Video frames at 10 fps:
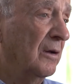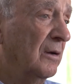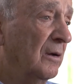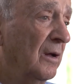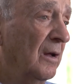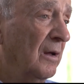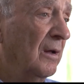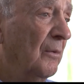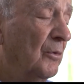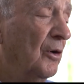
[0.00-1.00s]

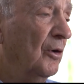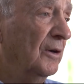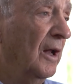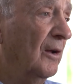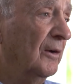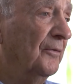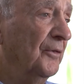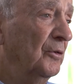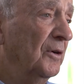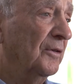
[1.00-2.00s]
And we heard a lot of
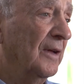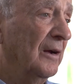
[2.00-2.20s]
noise